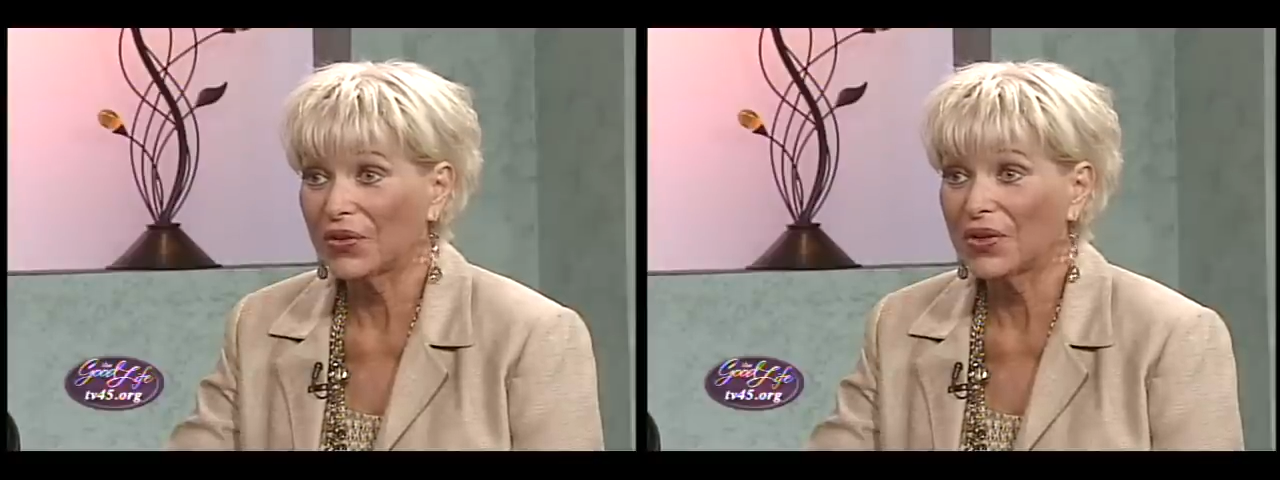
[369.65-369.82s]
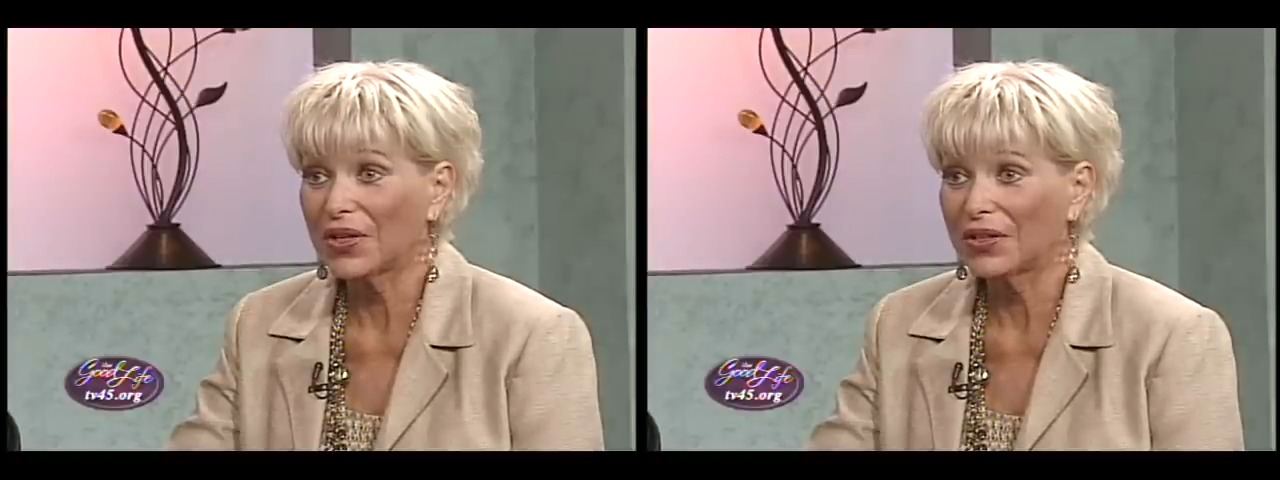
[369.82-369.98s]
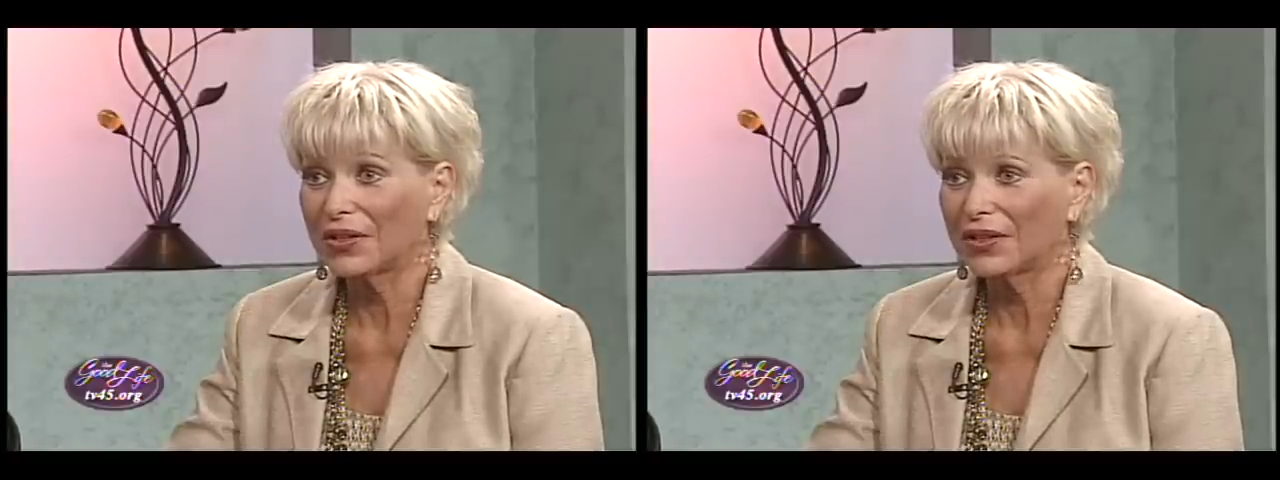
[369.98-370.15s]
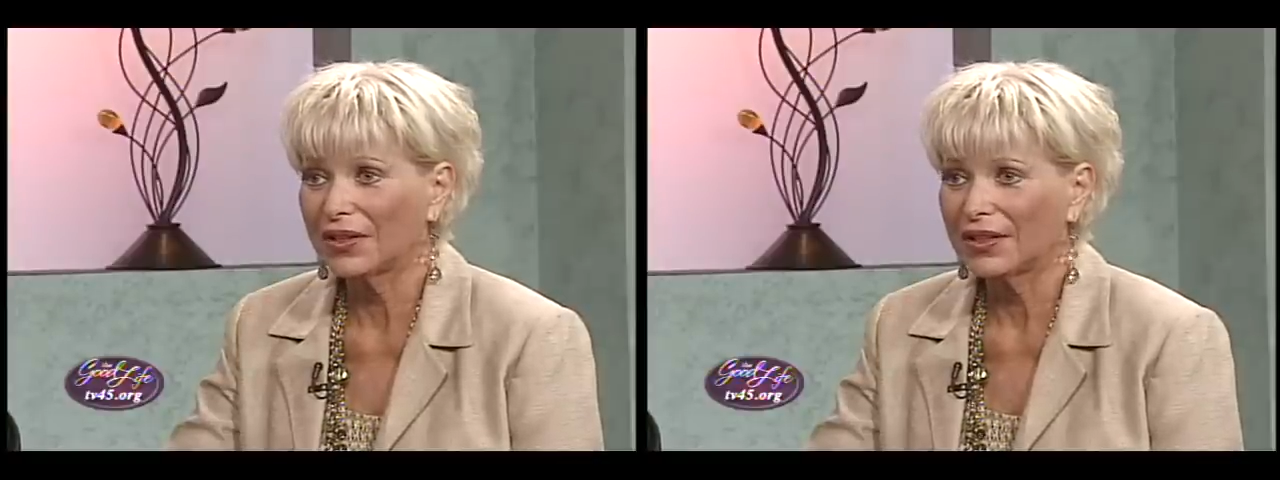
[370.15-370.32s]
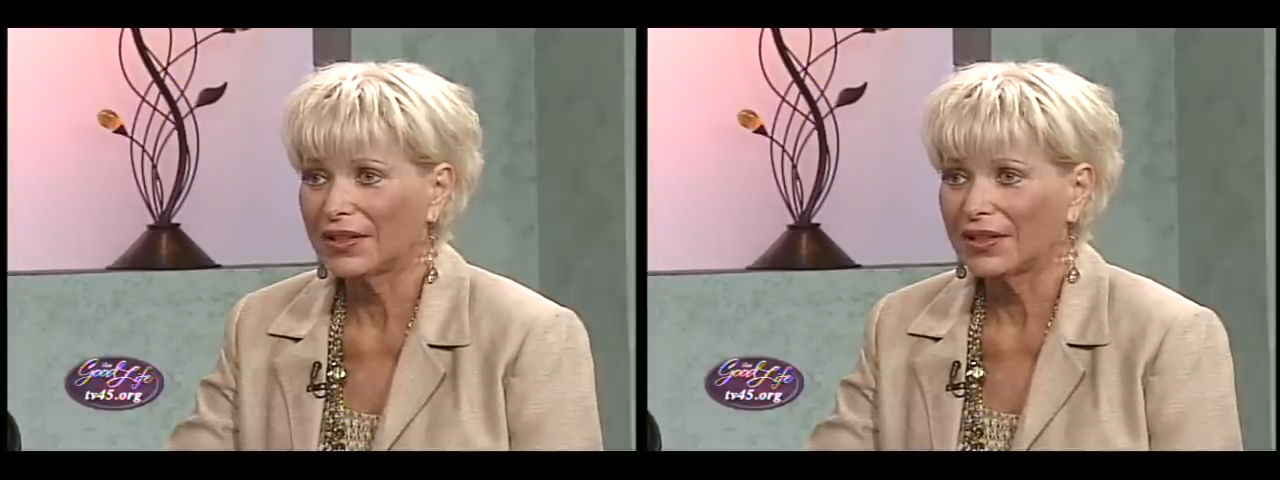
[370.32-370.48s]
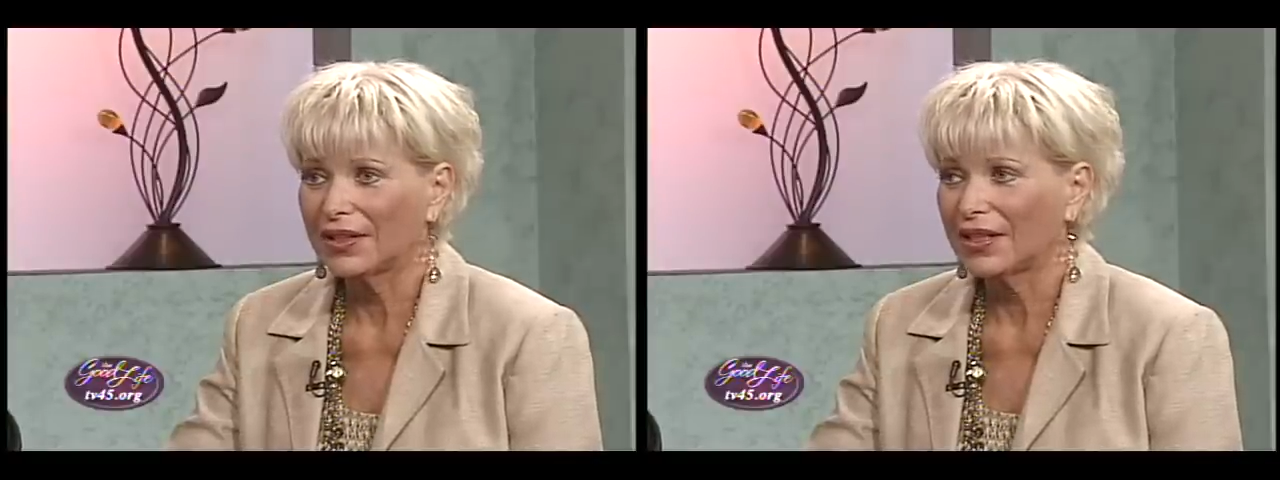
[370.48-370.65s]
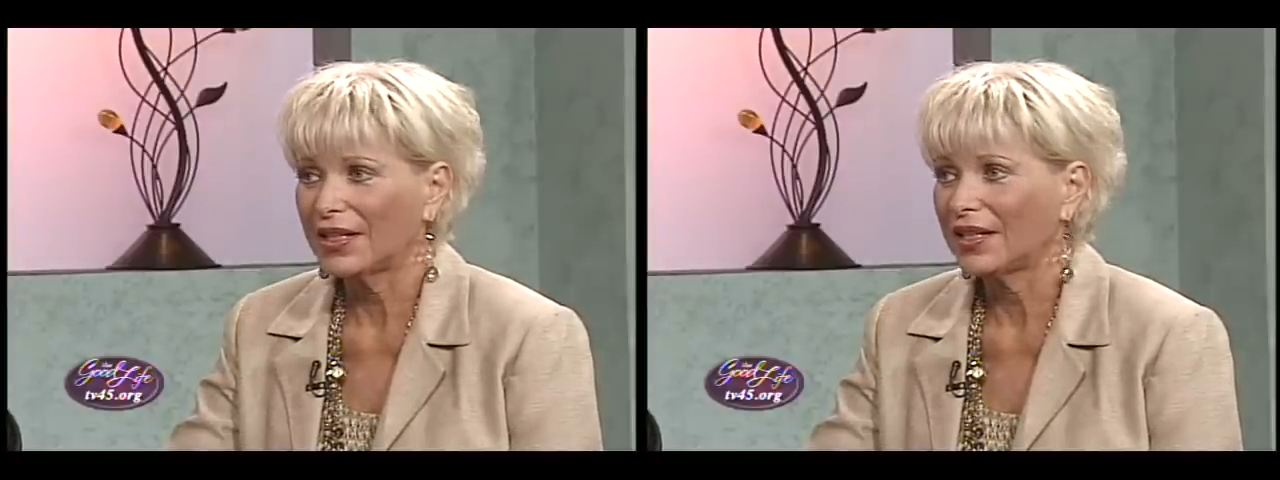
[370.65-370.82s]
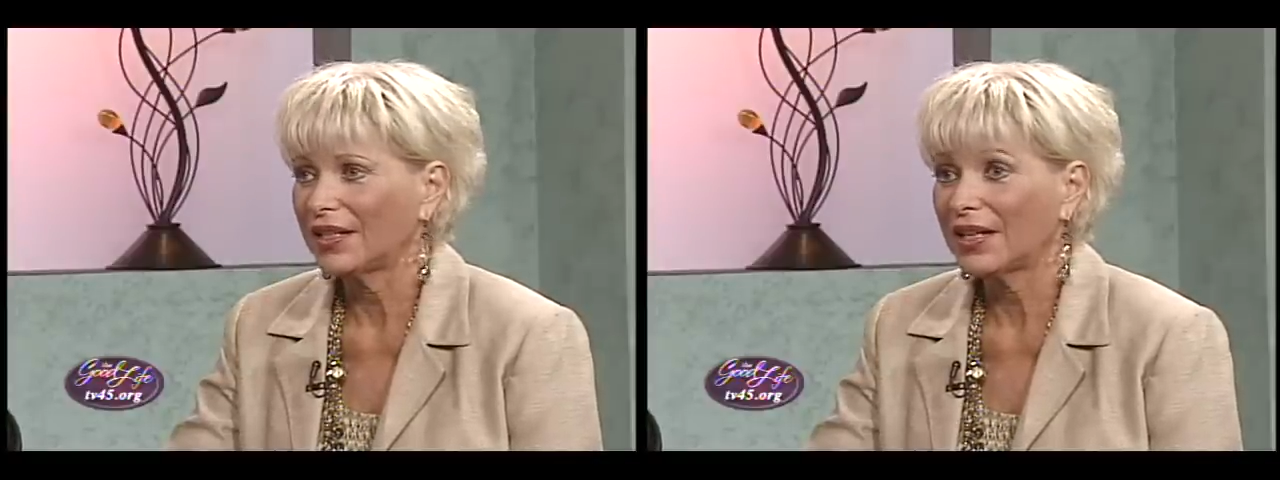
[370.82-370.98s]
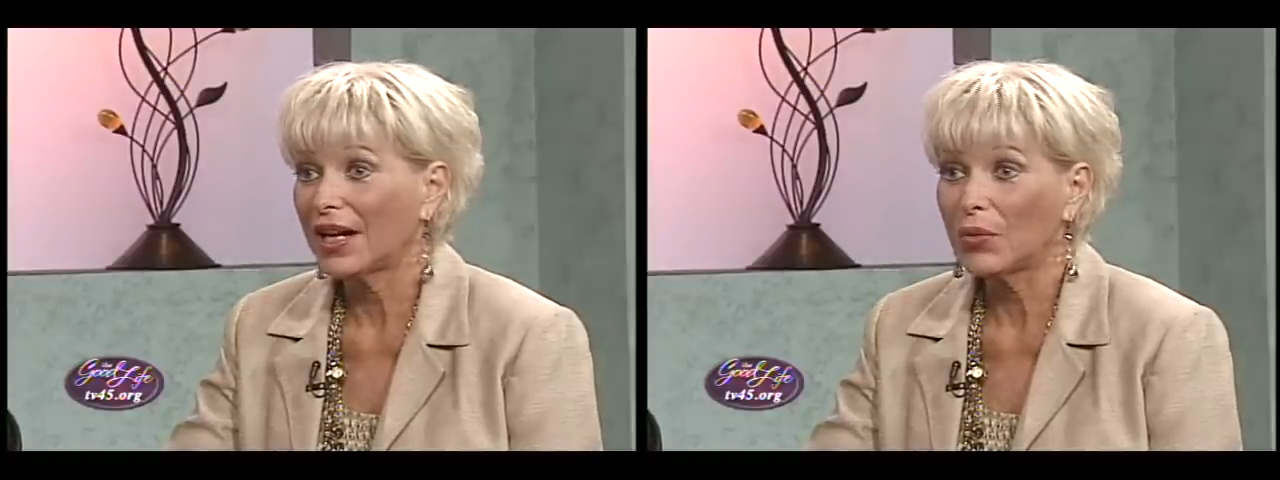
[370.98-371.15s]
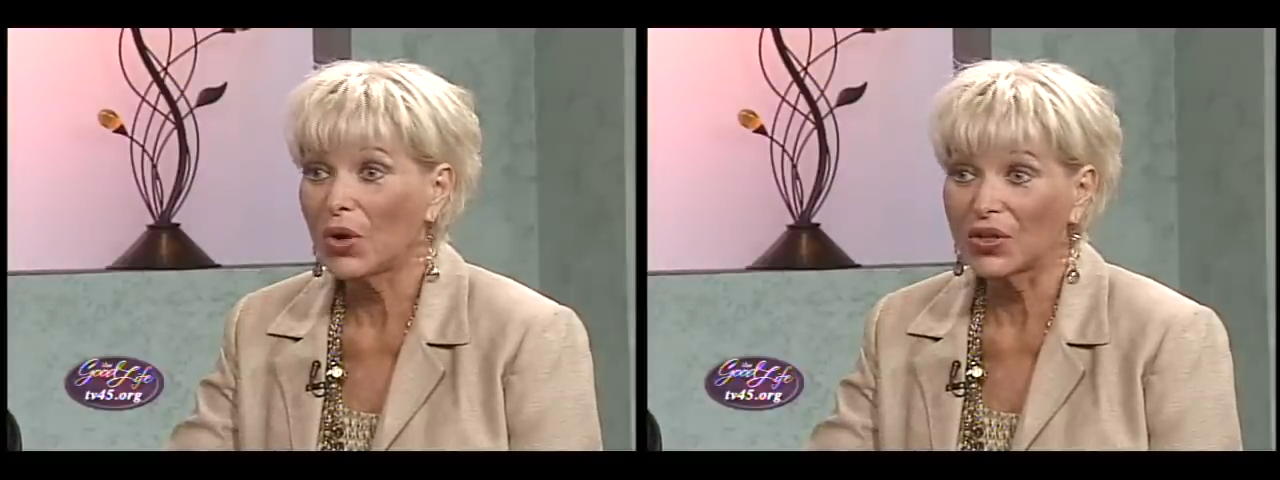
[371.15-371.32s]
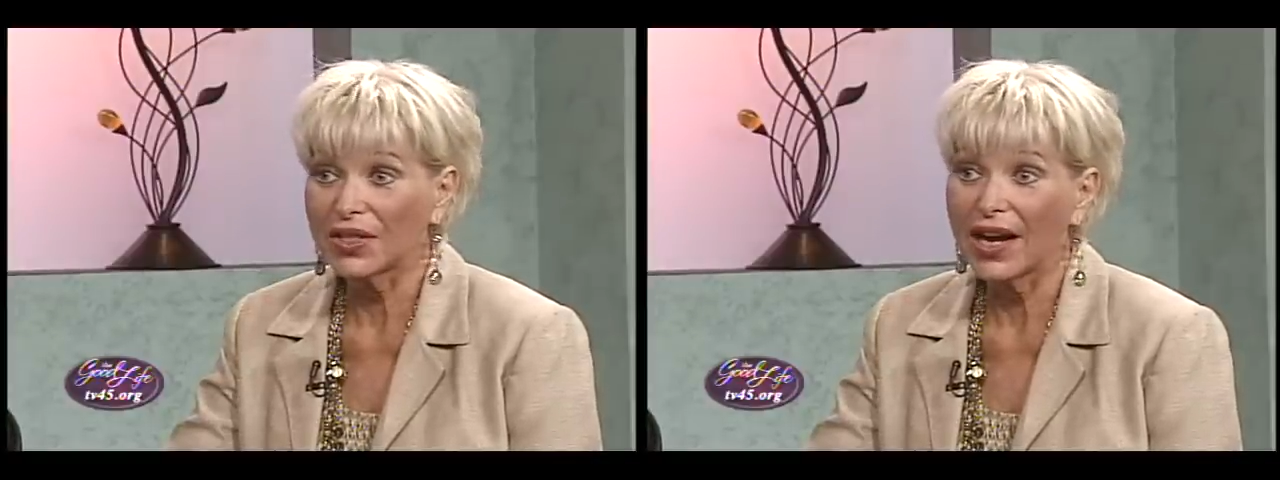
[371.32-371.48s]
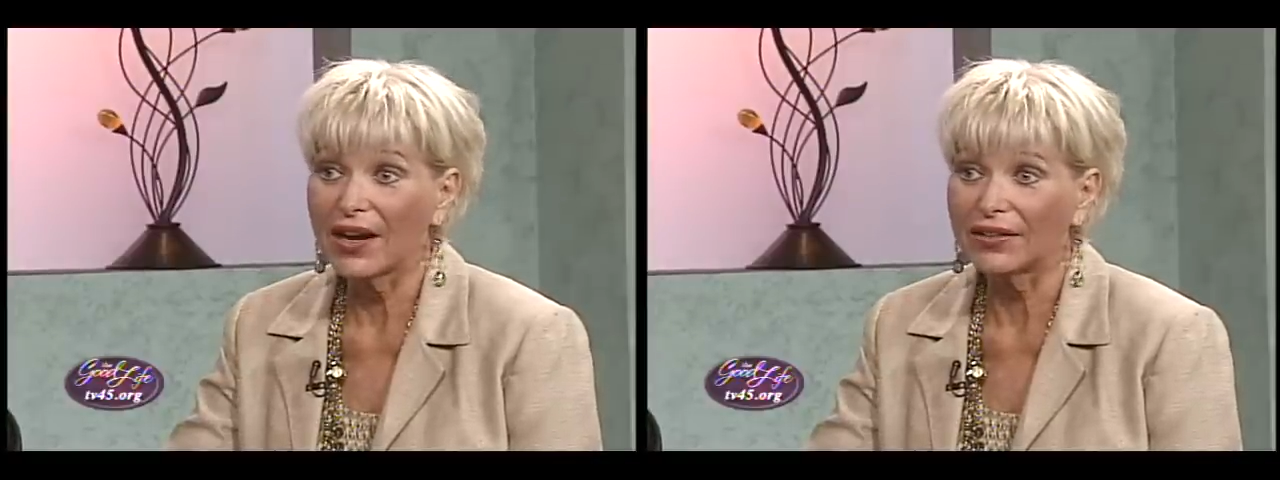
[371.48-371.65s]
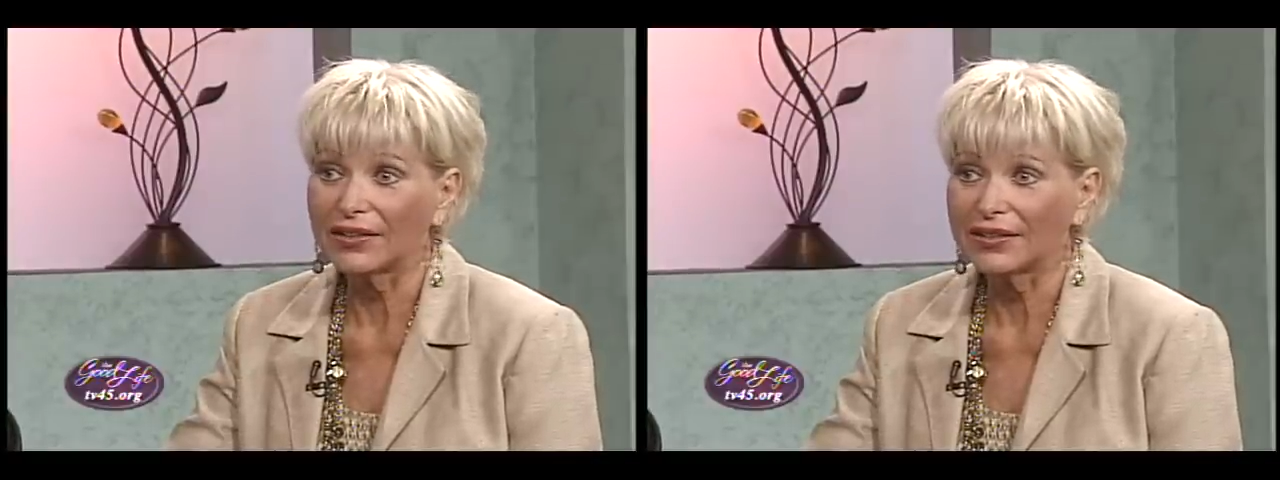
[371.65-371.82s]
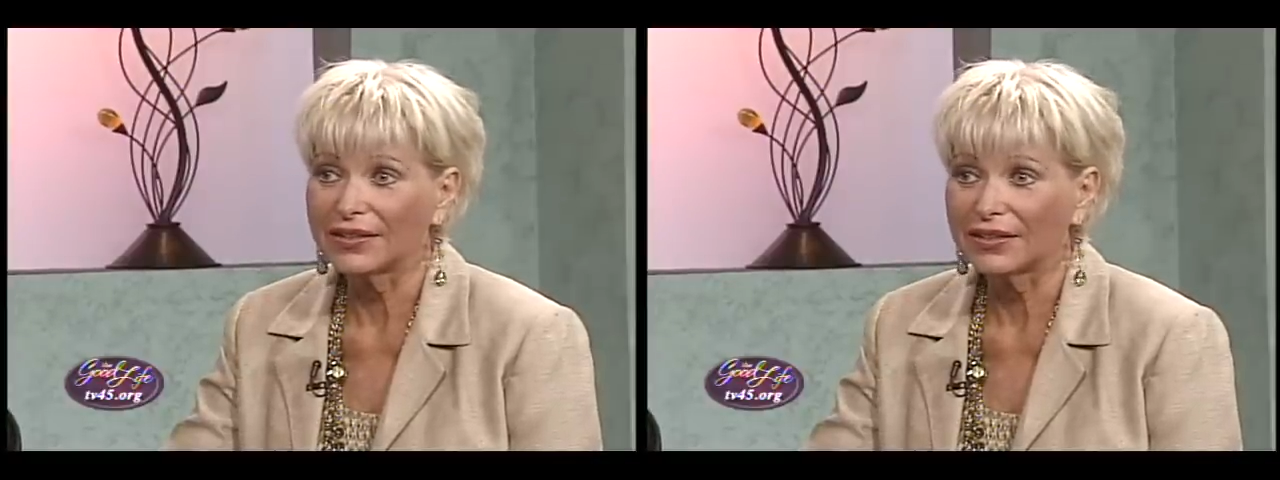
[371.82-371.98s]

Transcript: on, and I walked out.